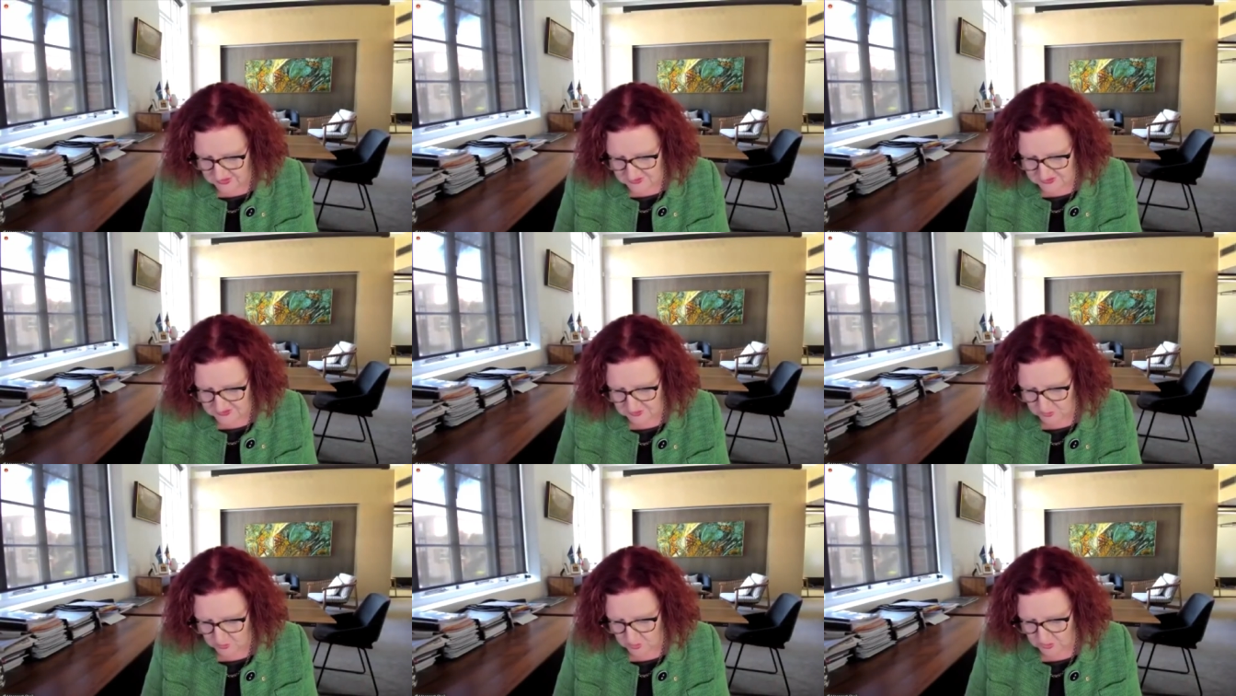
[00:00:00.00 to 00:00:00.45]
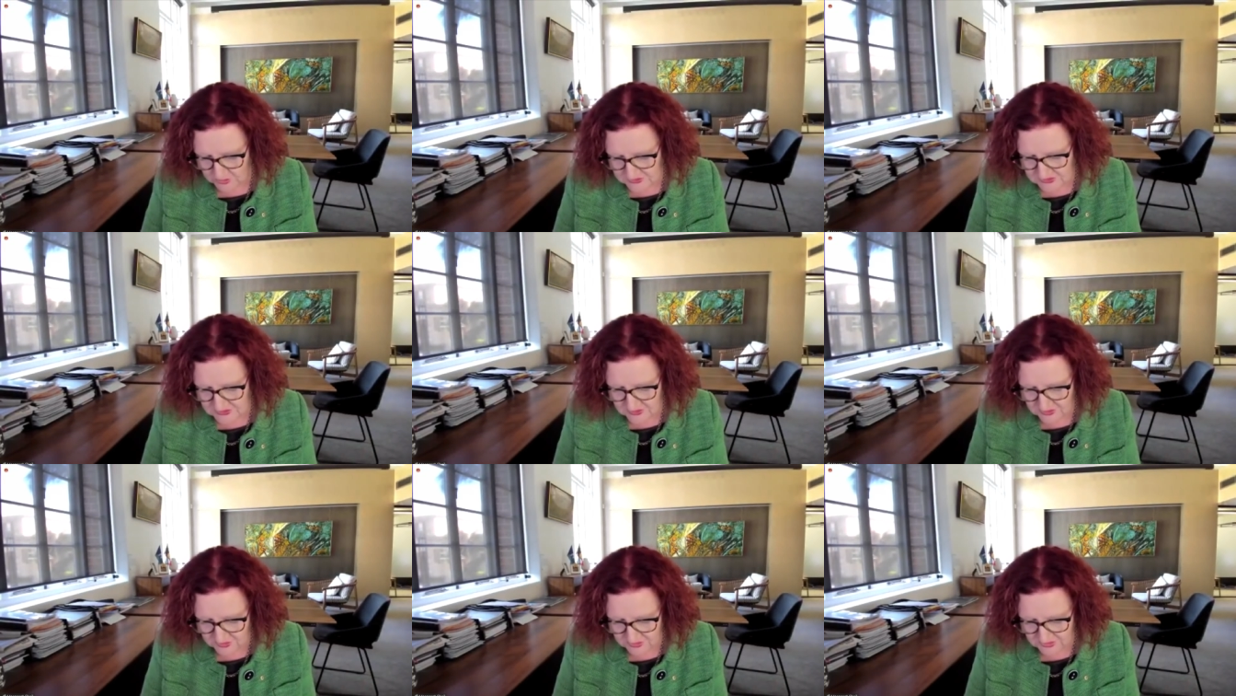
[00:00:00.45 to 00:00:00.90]
So, what
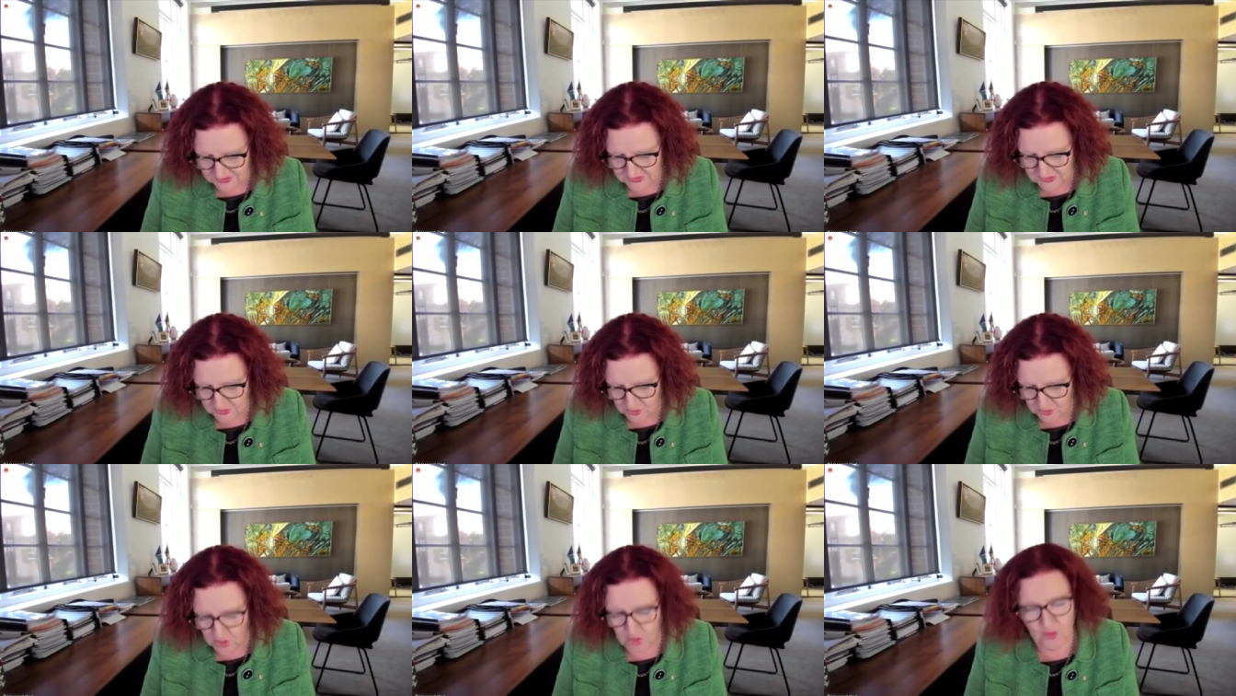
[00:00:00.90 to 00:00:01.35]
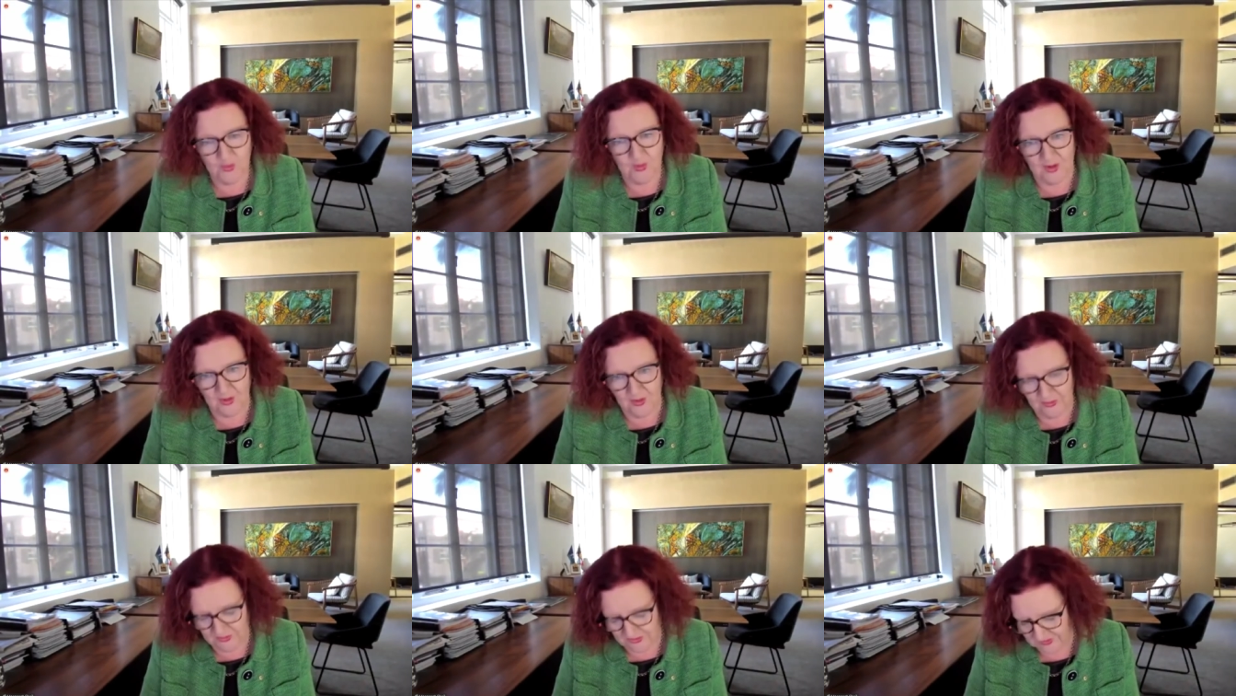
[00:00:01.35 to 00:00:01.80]
do you think your
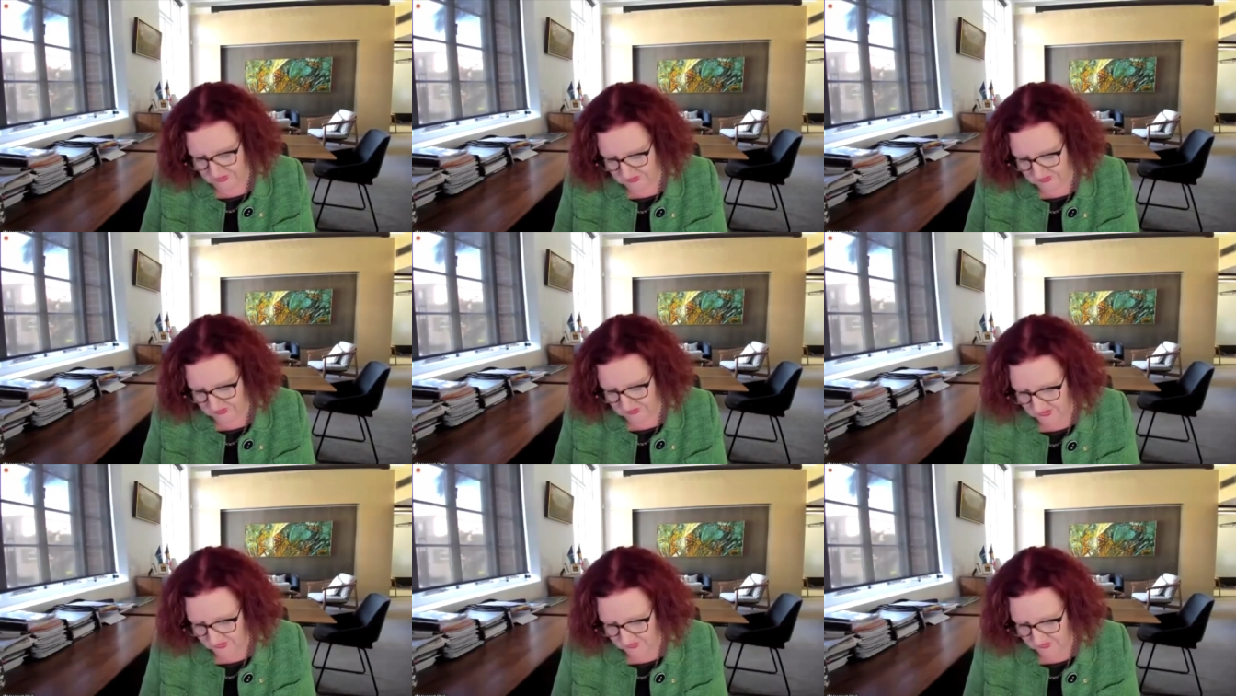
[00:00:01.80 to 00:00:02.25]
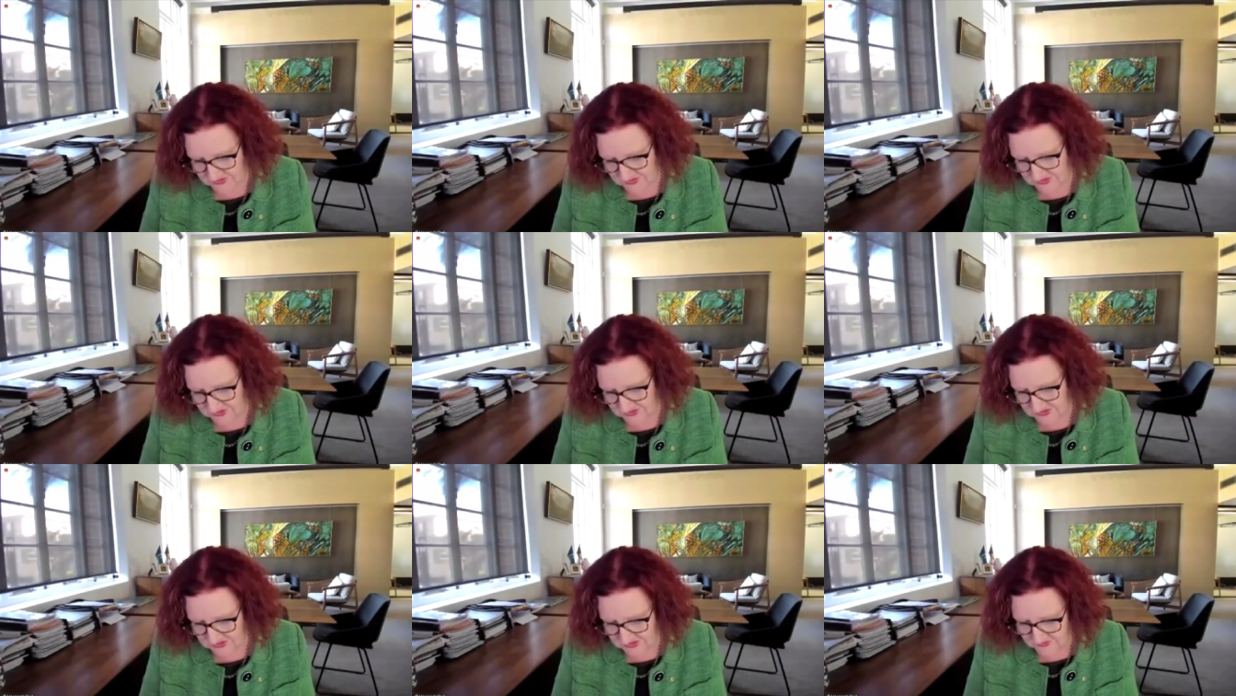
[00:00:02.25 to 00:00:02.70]
role now as
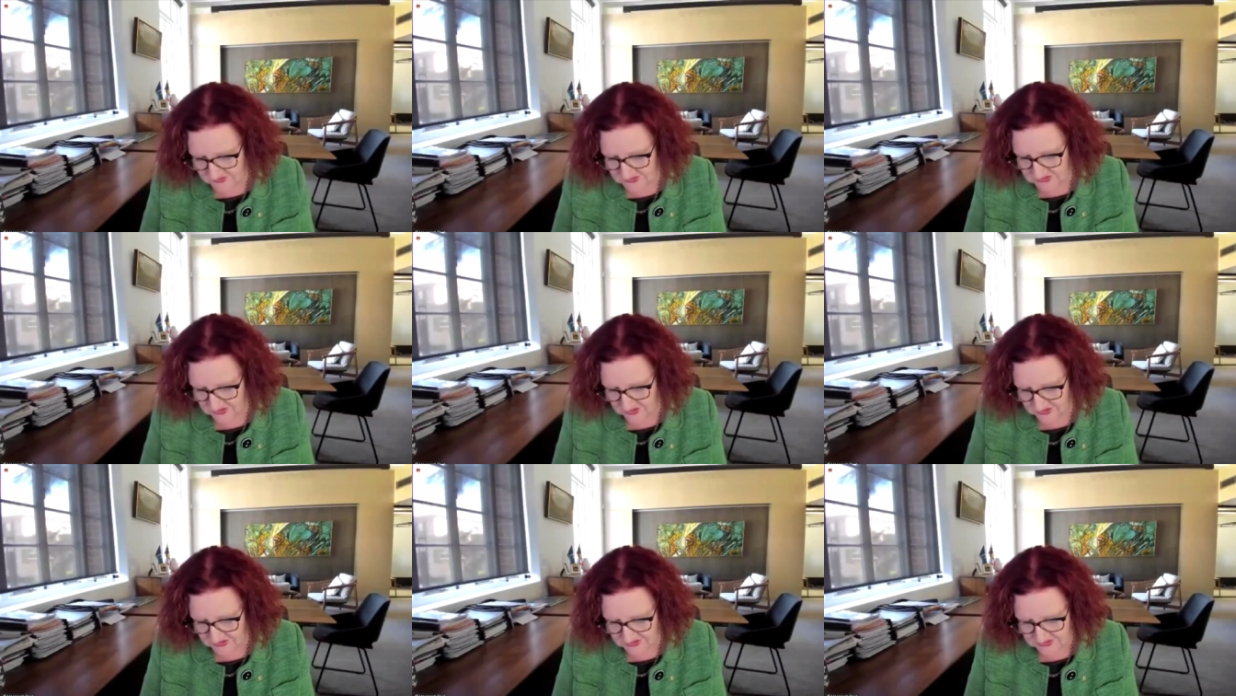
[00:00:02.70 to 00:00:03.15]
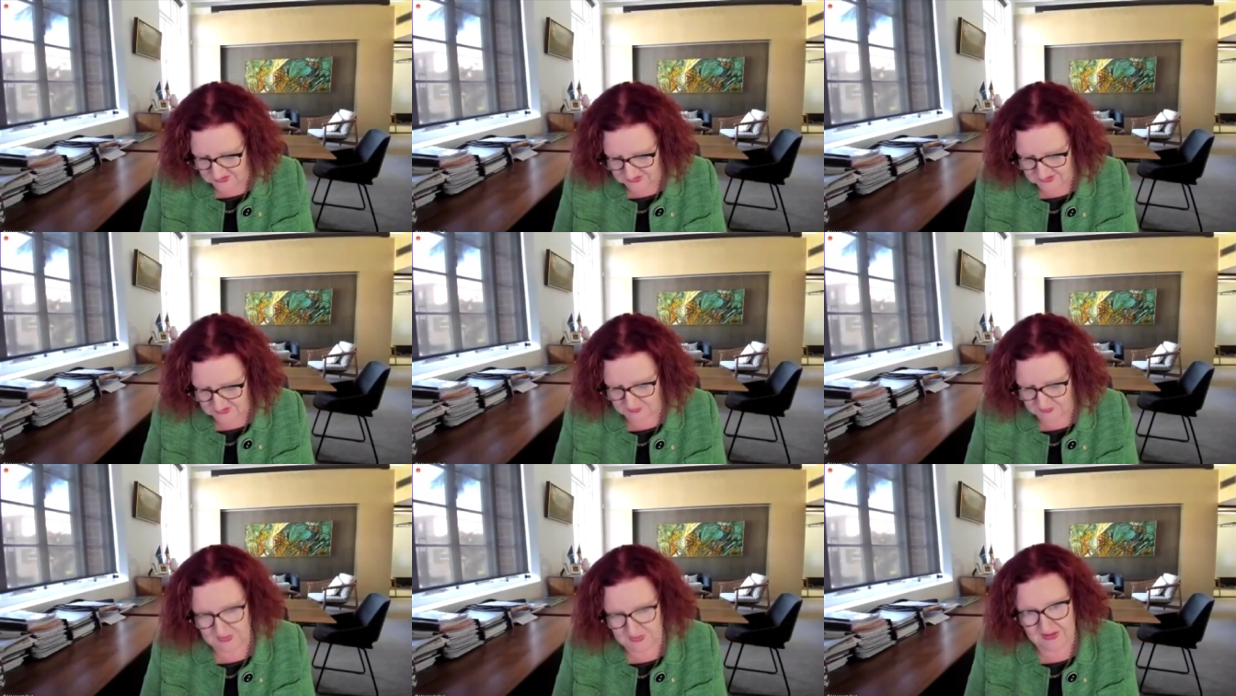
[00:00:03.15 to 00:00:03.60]
the chief
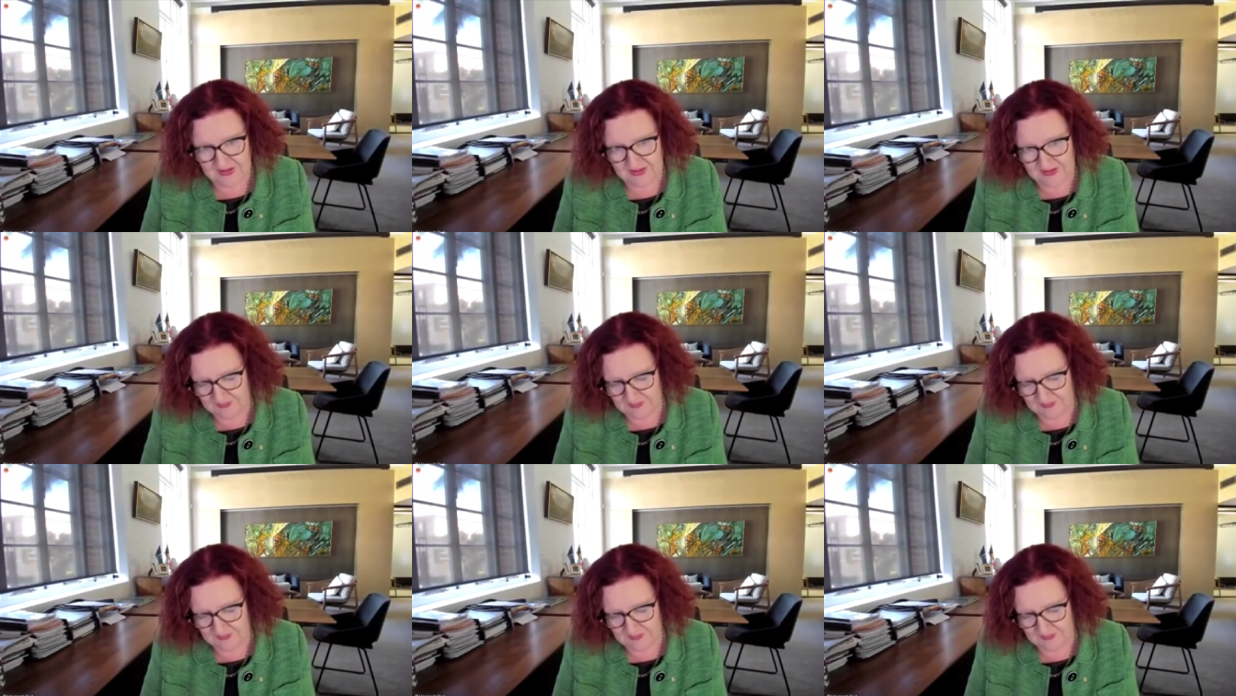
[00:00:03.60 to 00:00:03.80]
scientist play,